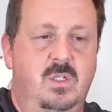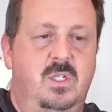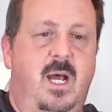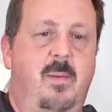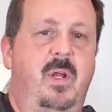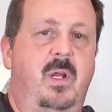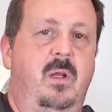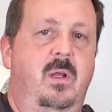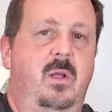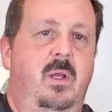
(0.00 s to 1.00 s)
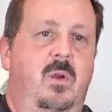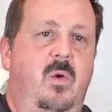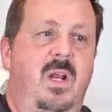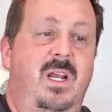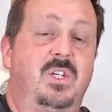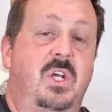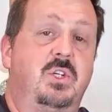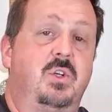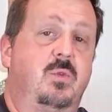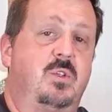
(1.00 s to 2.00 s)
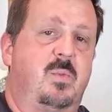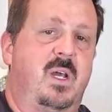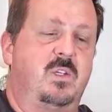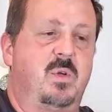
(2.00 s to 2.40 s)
stopping and creating tension with space.